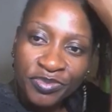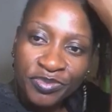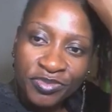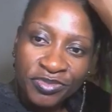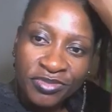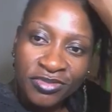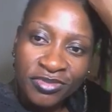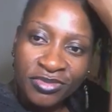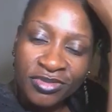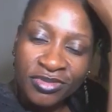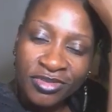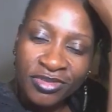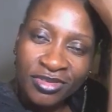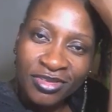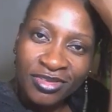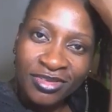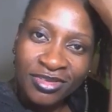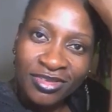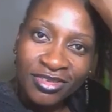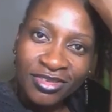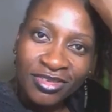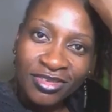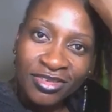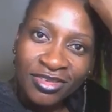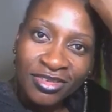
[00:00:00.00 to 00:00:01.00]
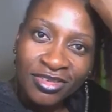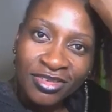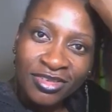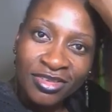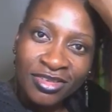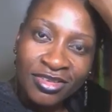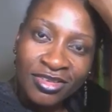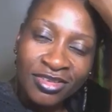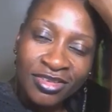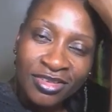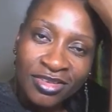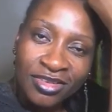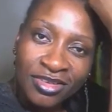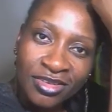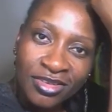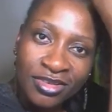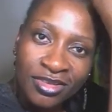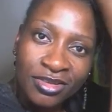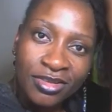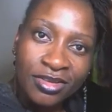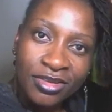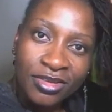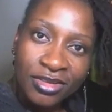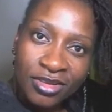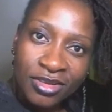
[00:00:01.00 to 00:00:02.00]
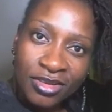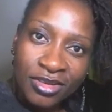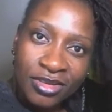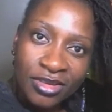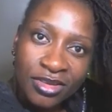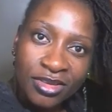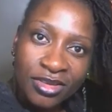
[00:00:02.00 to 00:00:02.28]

[no speech]